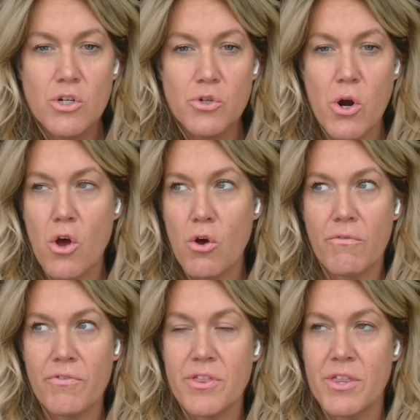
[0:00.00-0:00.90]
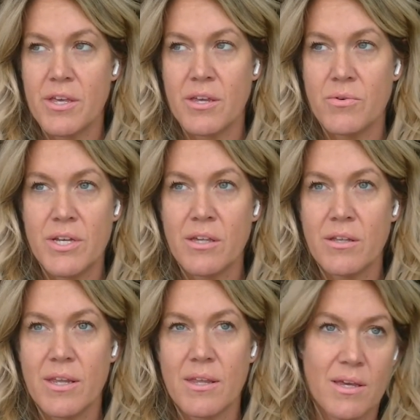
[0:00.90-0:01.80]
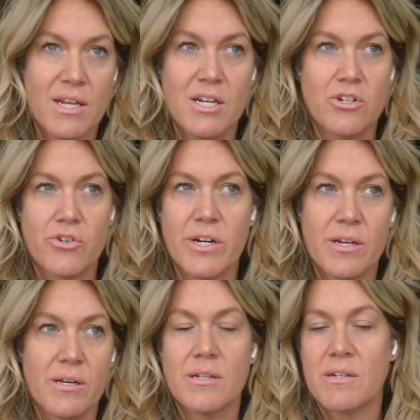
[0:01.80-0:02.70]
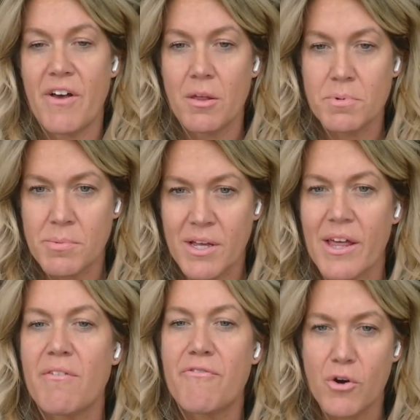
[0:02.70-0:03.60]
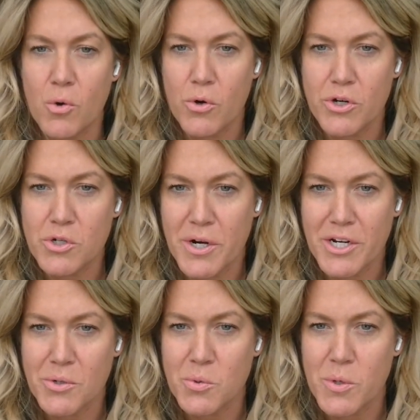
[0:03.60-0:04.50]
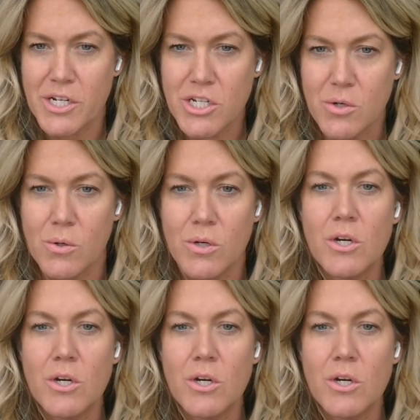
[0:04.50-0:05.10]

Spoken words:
drove the utility industry to develop something like FERC Order 2222,